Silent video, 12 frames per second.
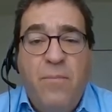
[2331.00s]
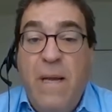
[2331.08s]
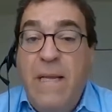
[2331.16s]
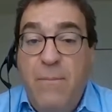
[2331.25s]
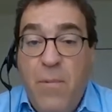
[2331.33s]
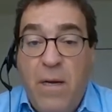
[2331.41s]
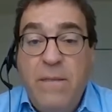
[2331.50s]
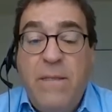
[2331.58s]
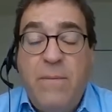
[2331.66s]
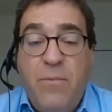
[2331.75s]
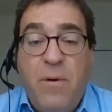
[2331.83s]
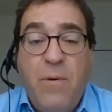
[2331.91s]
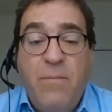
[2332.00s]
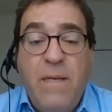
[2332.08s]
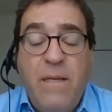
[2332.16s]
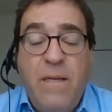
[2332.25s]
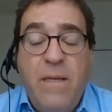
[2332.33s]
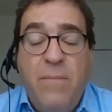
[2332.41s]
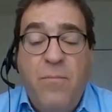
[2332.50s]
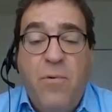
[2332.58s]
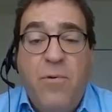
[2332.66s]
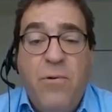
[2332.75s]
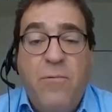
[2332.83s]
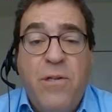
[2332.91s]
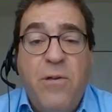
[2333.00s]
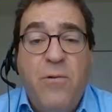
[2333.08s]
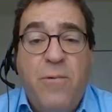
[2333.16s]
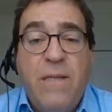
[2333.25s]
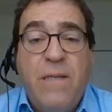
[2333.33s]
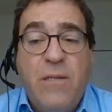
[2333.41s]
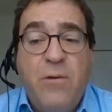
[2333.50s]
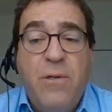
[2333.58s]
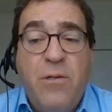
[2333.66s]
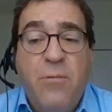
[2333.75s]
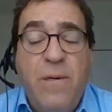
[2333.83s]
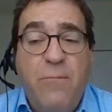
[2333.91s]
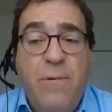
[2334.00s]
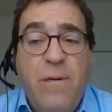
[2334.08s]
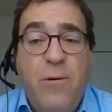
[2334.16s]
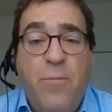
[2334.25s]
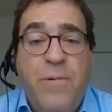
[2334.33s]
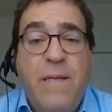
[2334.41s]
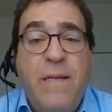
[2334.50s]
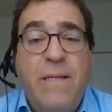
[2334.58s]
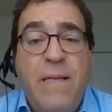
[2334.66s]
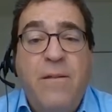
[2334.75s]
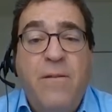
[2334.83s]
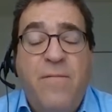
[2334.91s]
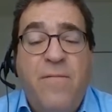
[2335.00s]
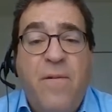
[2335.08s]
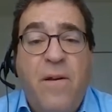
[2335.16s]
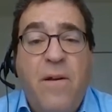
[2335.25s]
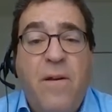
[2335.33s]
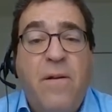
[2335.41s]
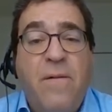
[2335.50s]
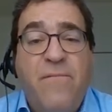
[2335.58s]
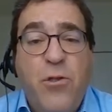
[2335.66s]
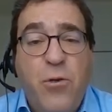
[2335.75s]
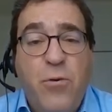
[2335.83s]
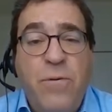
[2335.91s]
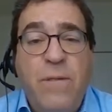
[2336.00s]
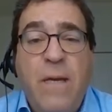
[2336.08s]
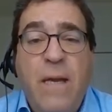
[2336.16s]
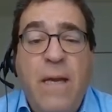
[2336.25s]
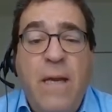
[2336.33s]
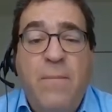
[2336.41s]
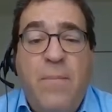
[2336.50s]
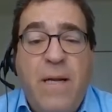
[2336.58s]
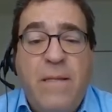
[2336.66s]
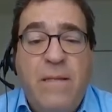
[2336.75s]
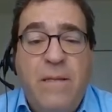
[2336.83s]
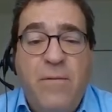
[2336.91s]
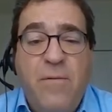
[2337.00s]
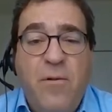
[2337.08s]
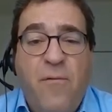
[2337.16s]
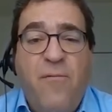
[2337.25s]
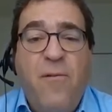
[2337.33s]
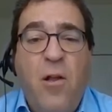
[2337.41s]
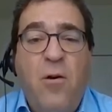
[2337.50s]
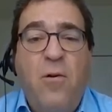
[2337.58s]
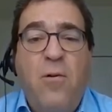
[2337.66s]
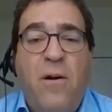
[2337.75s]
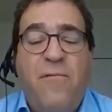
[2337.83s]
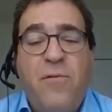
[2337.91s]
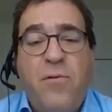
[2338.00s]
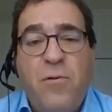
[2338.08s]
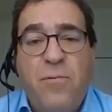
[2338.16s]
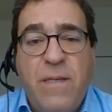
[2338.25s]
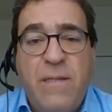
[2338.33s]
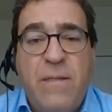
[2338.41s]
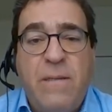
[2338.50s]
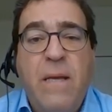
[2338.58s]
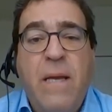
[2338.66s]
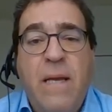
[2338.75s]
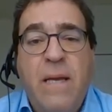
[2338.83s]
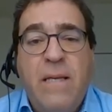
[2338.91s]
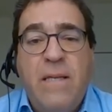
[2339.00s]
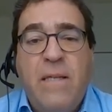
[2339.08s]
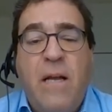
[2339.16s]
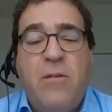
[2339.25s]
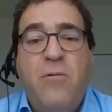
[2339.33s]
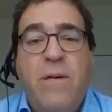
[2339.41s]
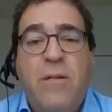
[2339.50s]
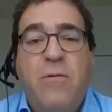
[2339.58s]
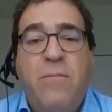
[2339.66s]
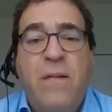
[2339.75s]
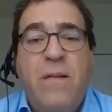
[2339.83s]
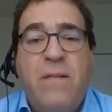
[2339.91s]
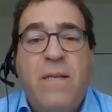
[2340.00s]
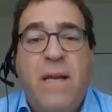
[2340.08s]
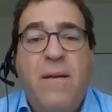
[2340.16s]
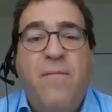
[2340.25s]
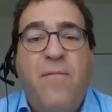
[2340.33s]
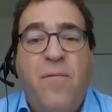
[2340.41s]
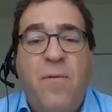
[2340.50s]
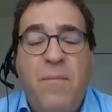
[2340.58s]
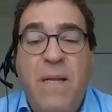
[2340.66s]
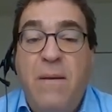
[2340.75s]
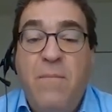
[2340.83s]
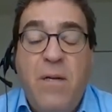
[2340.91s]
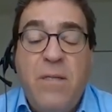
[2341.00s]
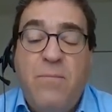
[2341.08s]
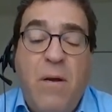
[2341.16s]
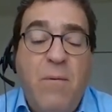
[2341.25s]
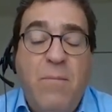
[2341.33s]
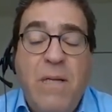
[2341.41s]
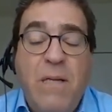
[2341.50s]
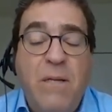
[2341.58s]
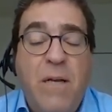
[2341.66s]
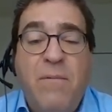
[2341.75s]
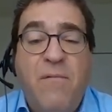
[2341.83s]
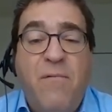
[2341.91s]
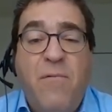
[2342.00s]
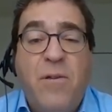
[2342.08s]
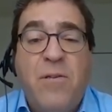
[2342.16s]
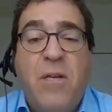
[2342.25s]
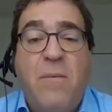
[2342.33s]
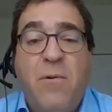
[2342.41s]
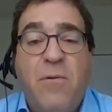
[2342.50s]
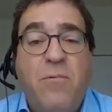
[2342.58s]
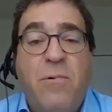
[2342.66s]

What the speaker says: many months. Probably the border with the U.S. is going to be reopened at the end of June, but the flow of tourists is not going to be the same for many months, probably not before the summer